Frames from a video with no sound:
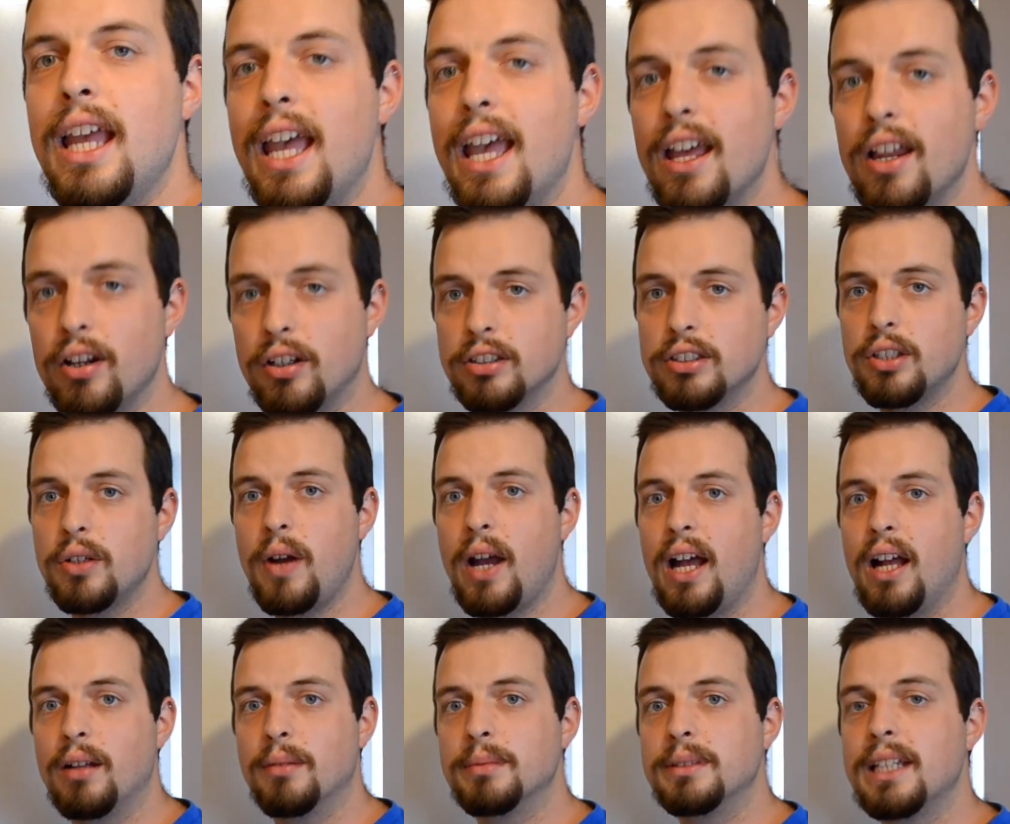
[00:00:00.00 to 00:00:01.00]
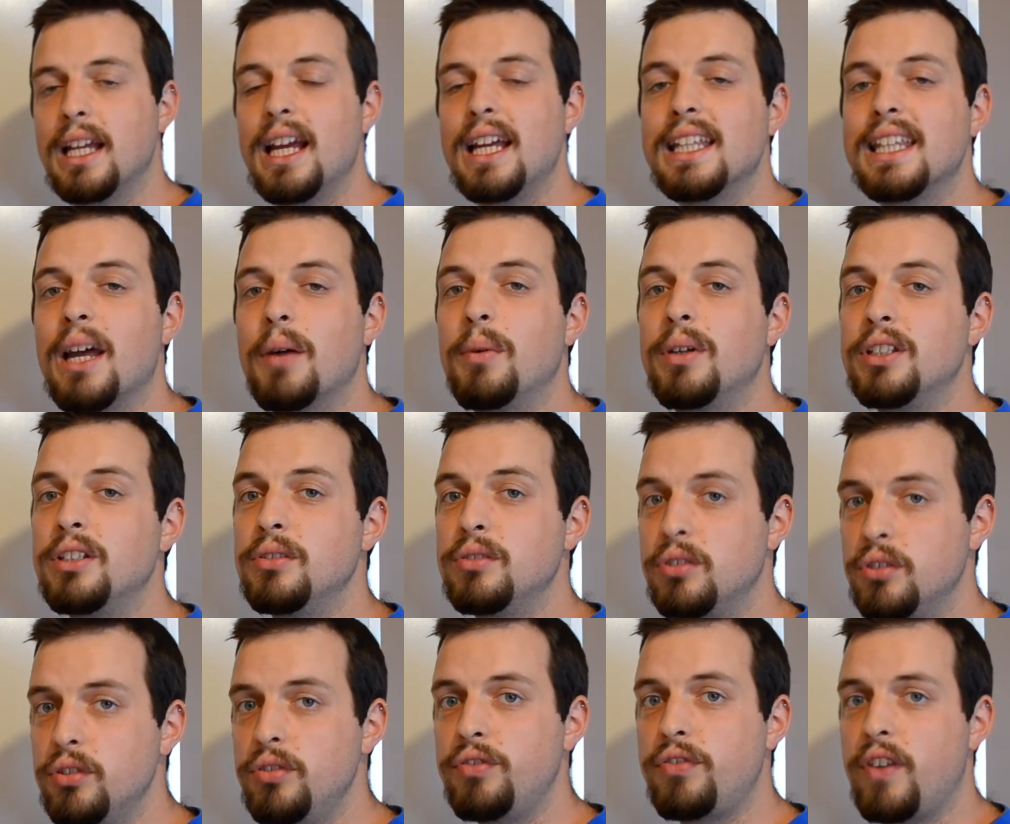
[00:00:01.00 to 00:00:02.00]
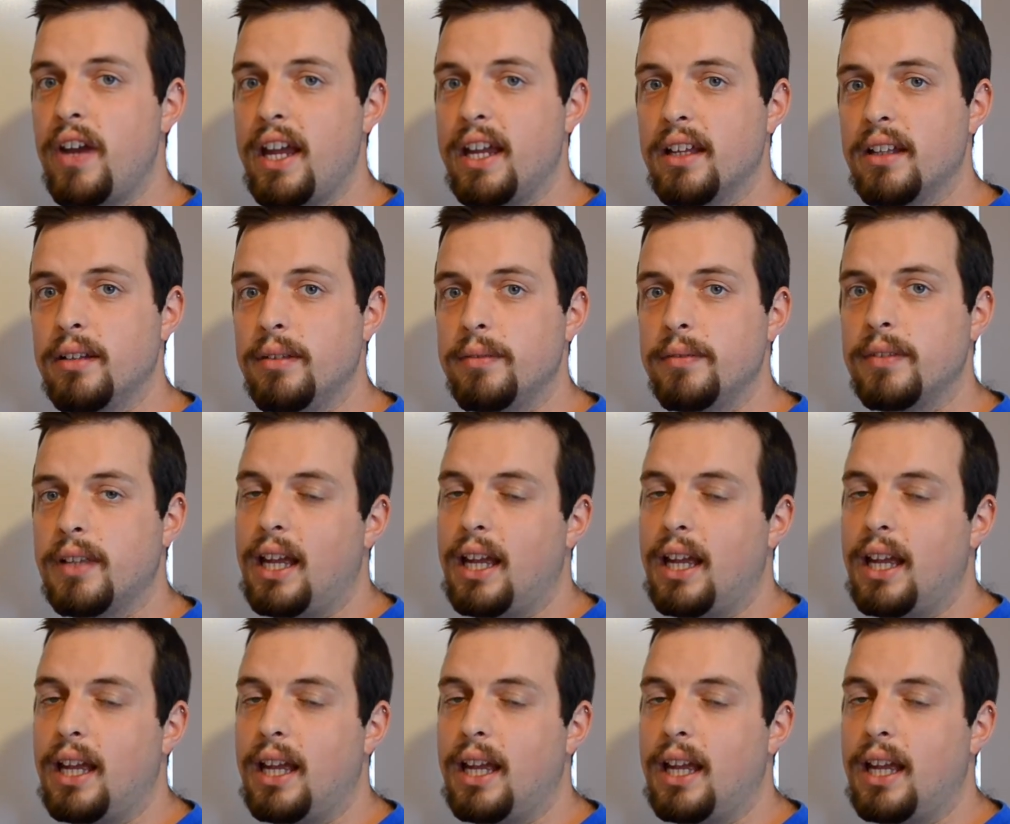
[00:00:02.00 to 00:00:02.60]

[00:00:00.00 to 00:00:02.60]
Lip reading: It also helps that when you do fail,